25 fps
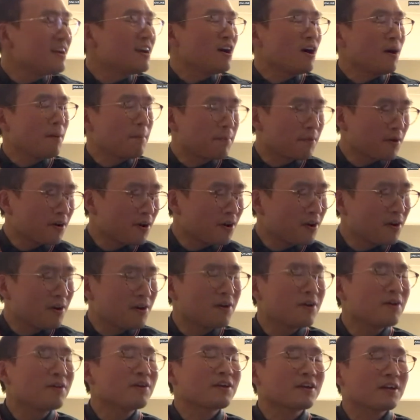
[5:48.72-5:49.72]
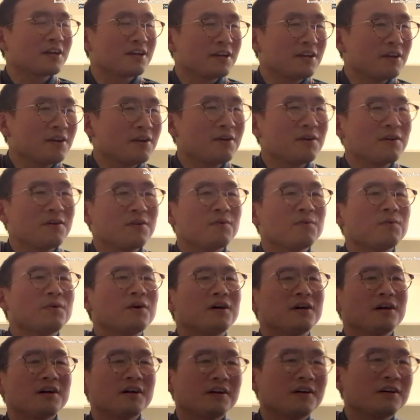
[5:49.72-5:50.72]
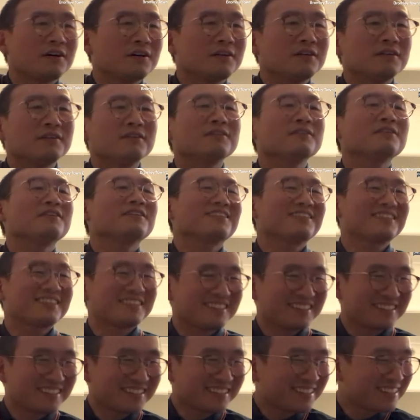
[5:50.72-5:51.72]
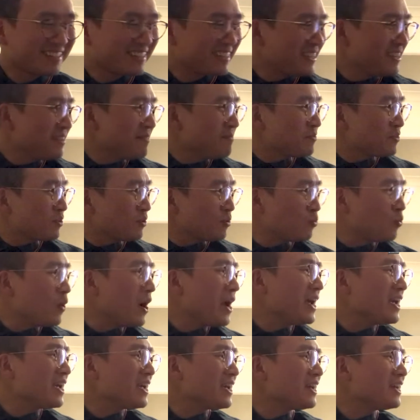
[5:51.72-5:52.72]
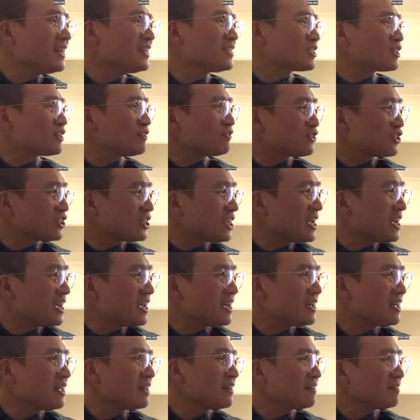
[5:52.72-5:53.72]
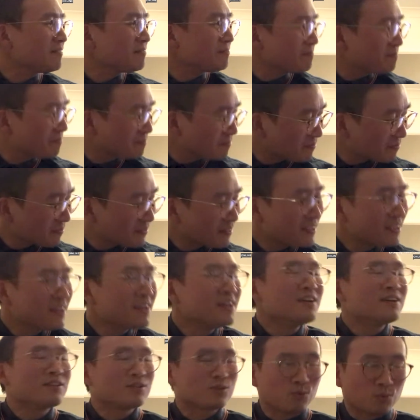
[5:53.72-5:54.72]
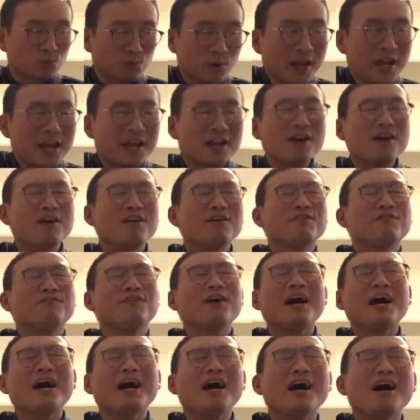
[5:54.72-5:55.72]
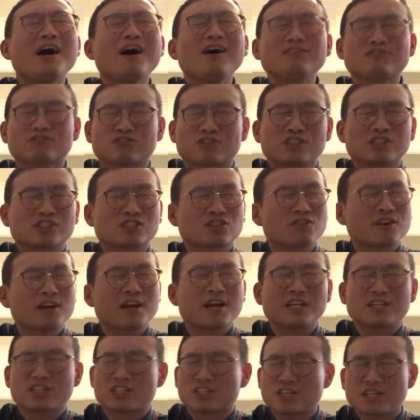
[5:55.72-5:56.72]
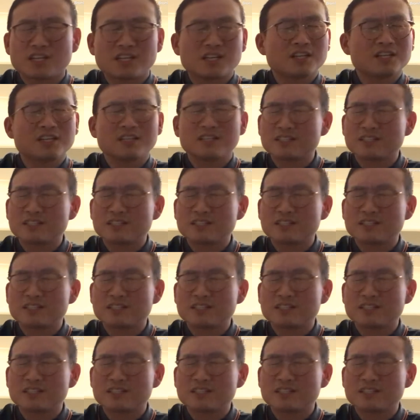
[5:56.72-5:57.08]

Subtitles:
a broken world, the weight of sin, the weight of our transgression,